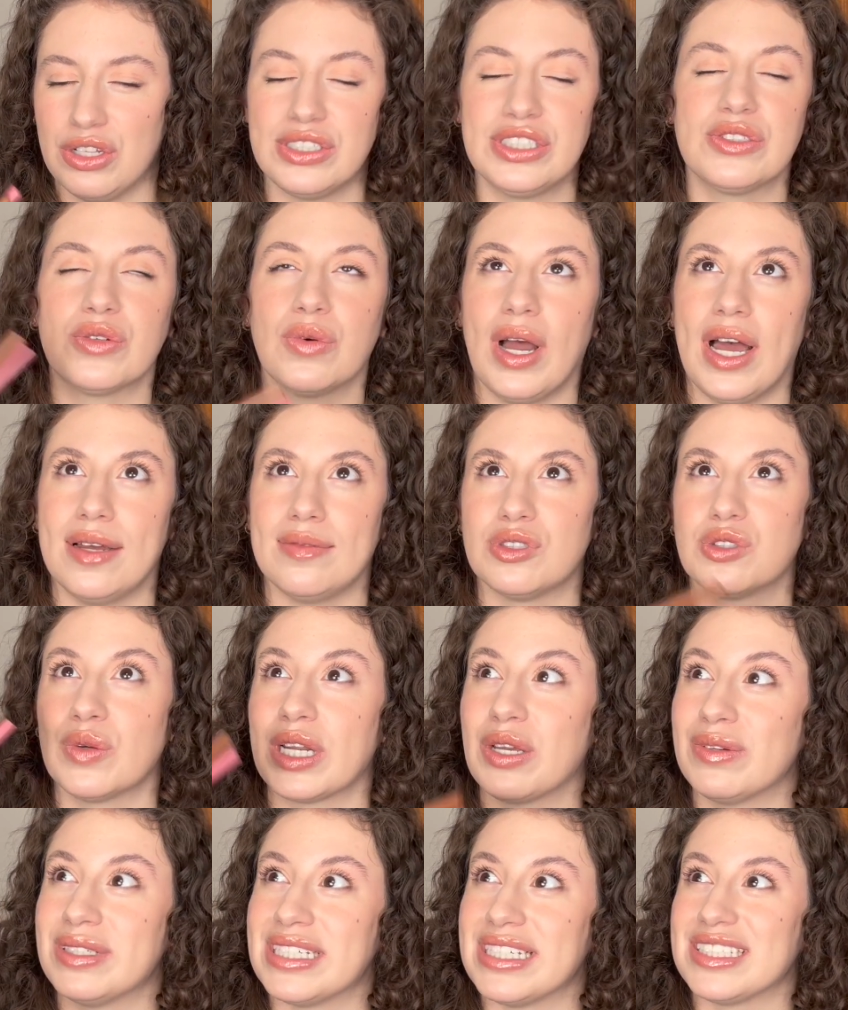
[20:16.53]

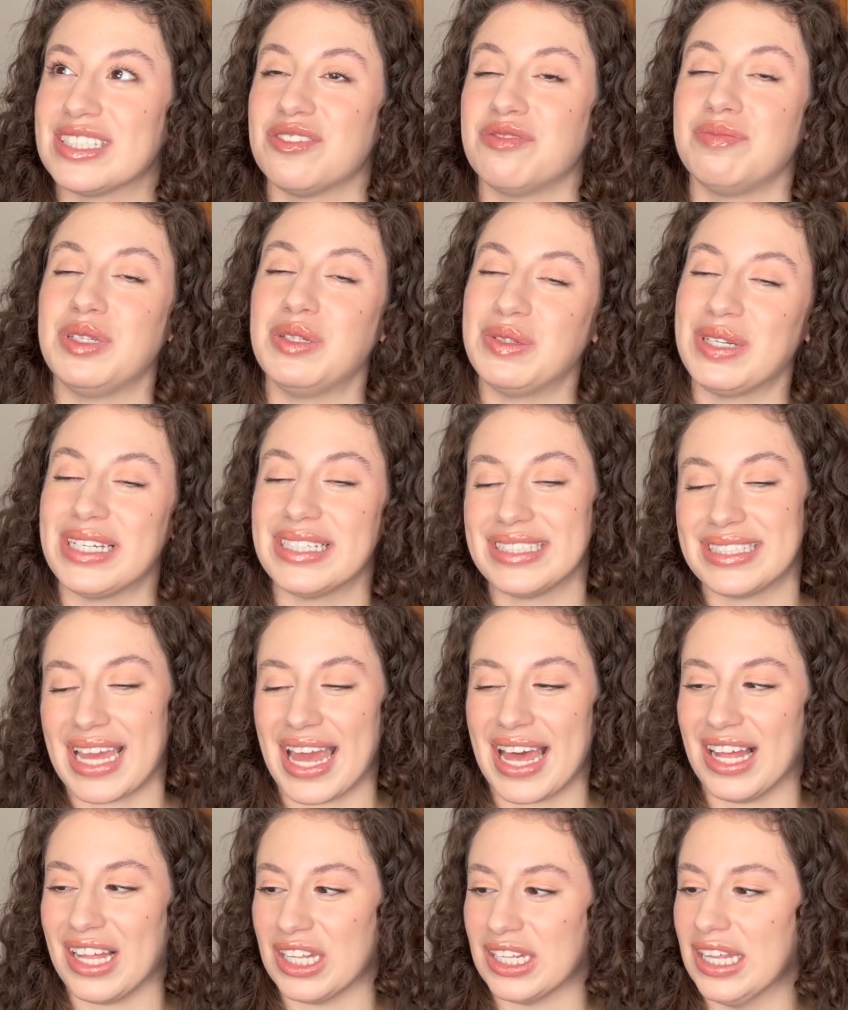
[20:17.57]
21 Days of Beauty
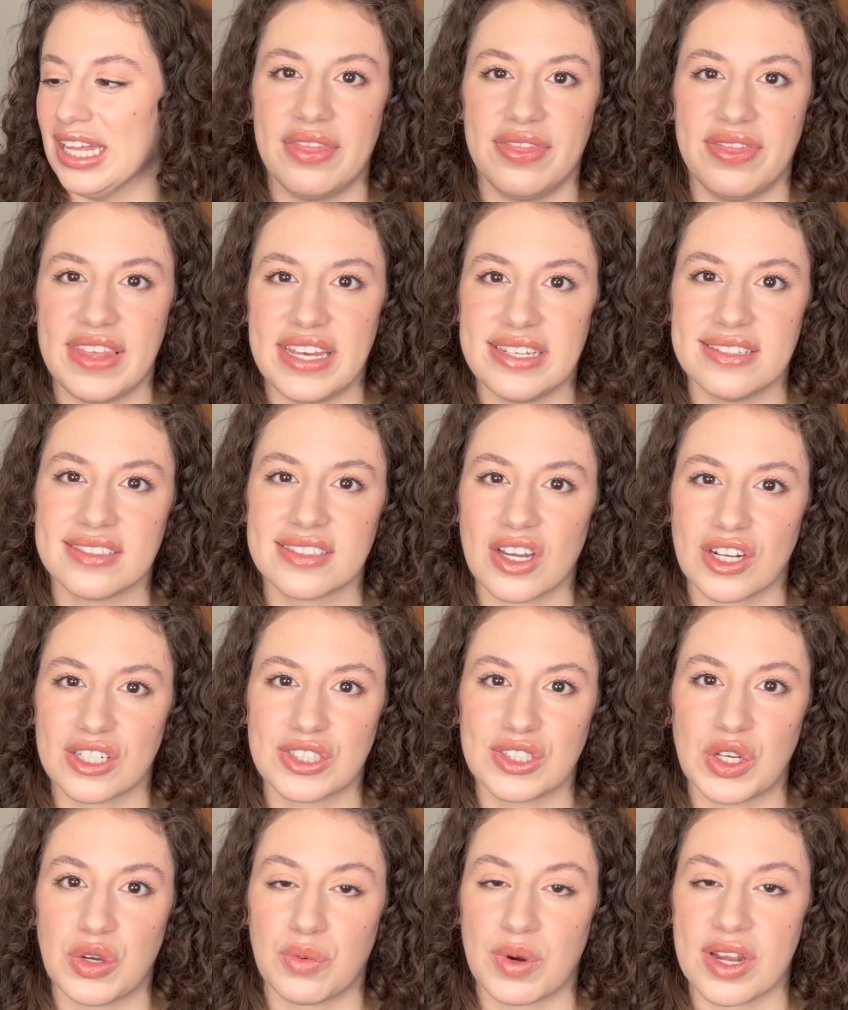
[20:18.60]
sale. These are
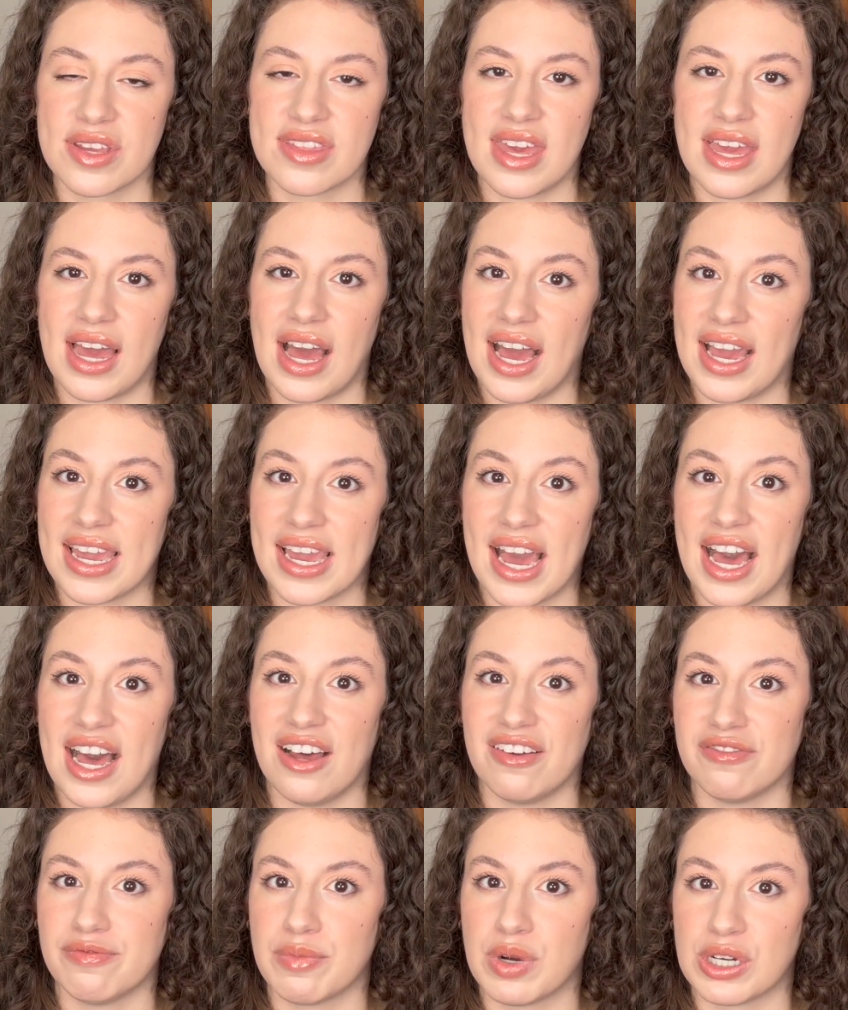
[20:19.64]
so worth it. I
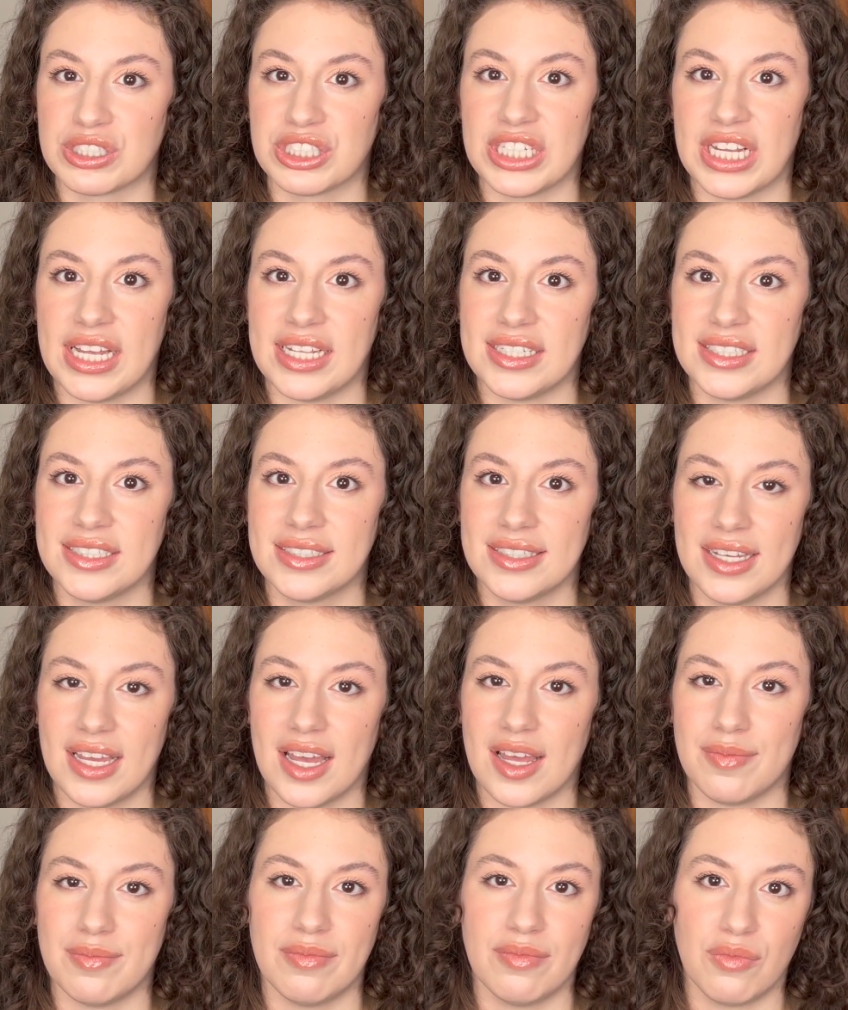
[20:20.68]
have purchased
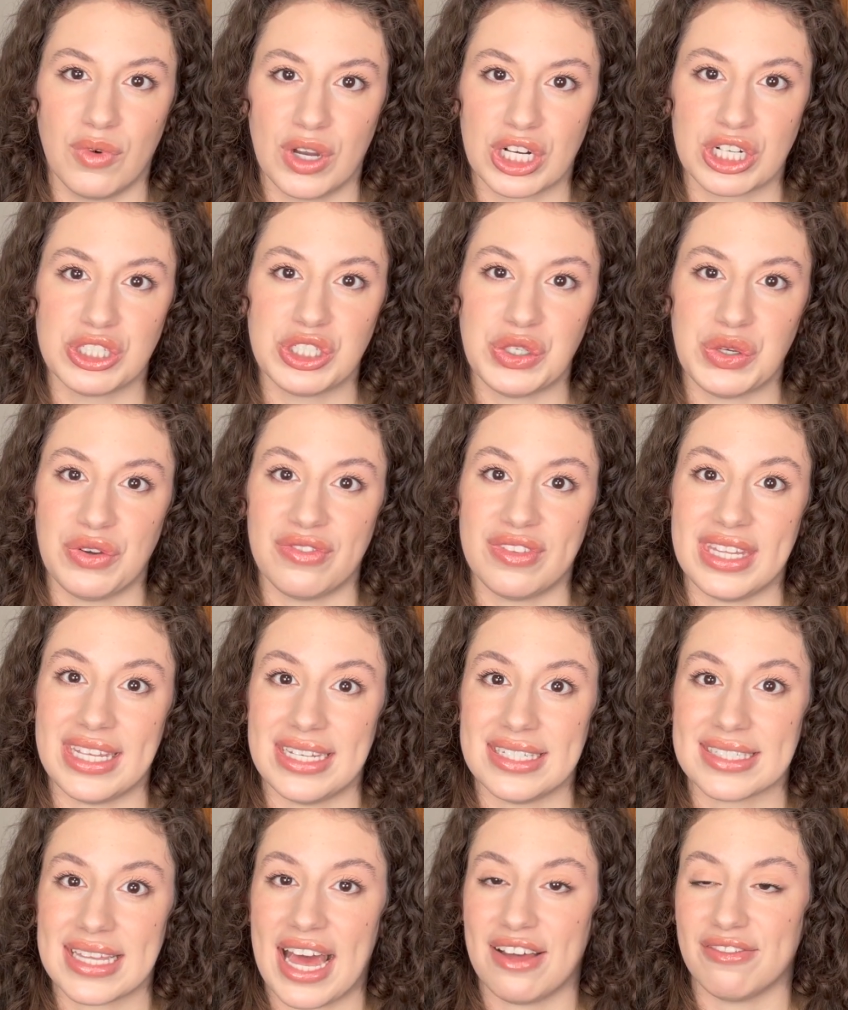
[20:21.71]
1 or 2 of
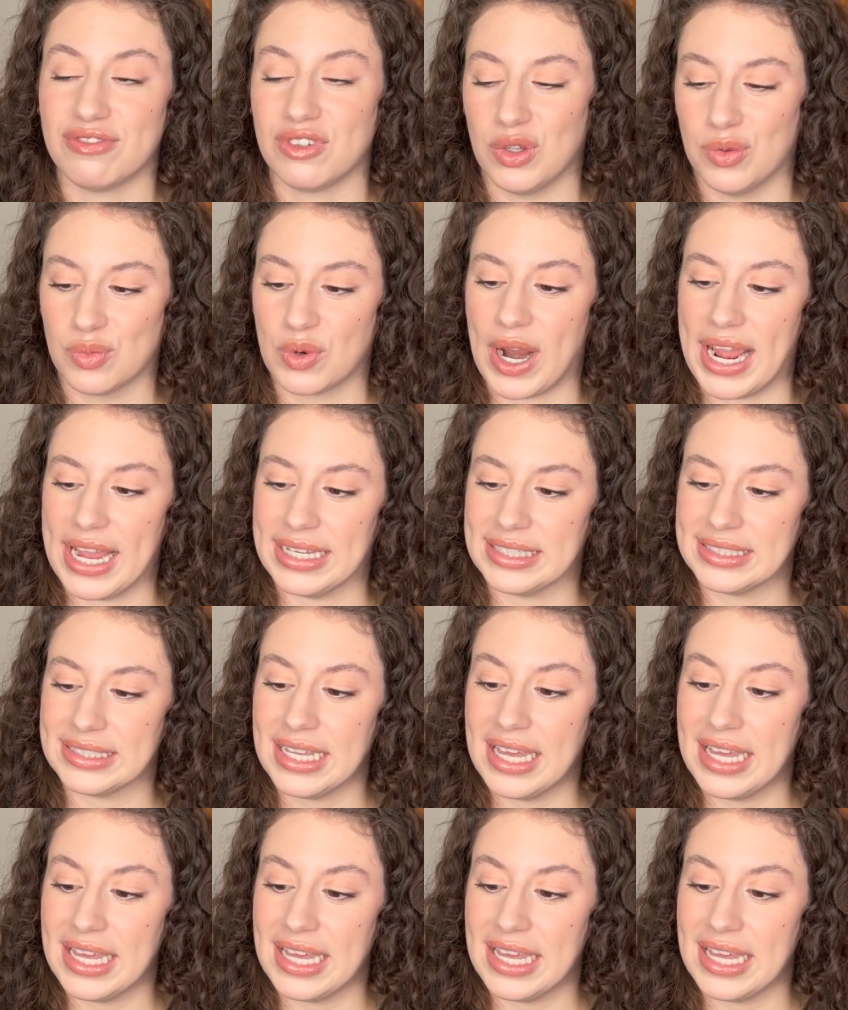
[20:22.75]
these at full price,